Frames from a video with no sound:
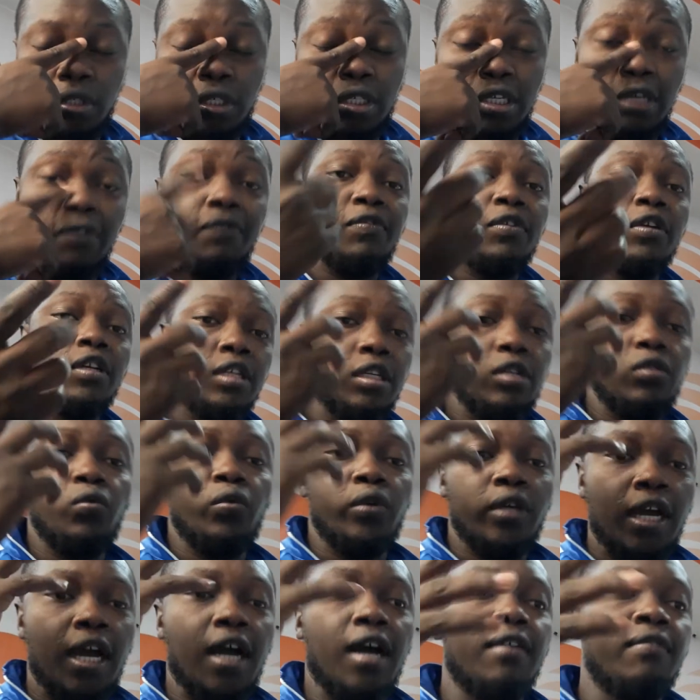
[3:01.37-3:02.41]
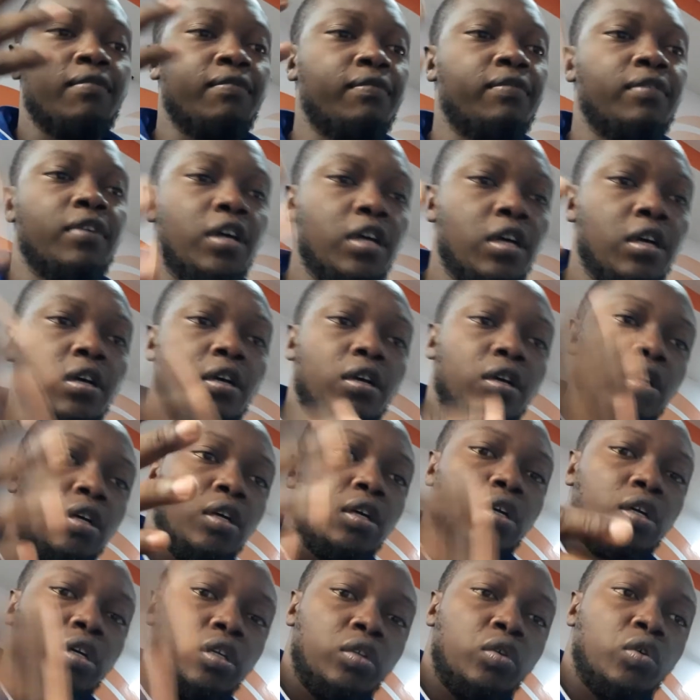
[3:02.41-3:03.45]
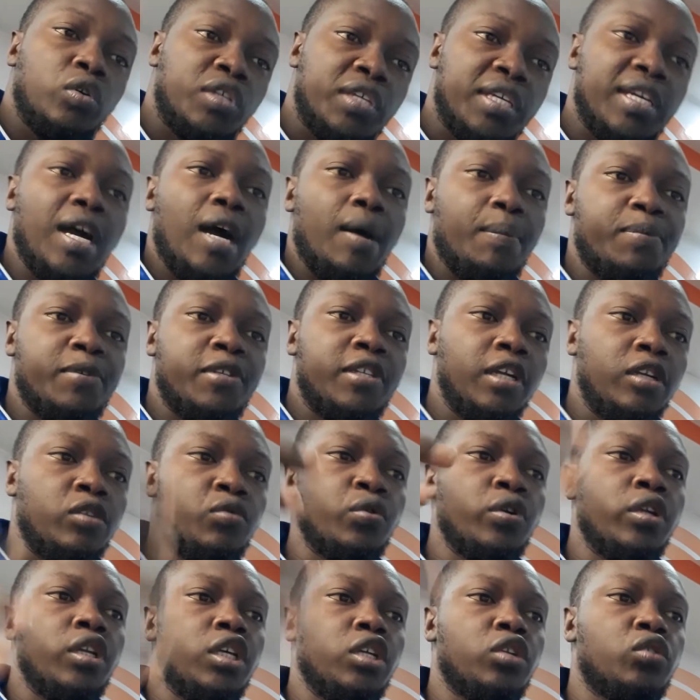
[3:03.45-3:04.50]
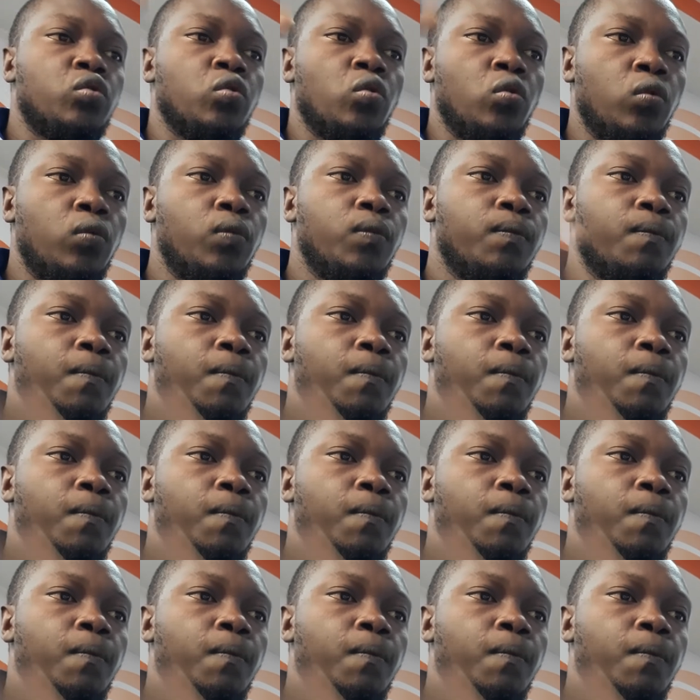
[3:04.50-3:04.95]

definitely we have those gaps that we need to